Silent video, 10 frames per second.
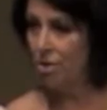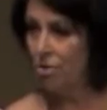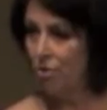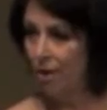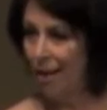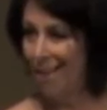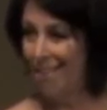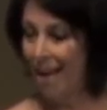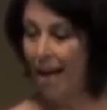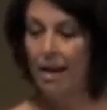the story like
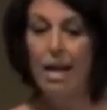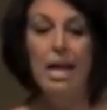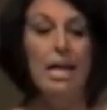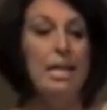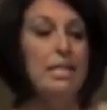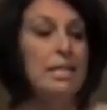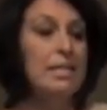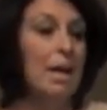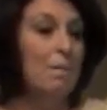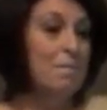that. In
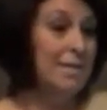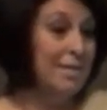some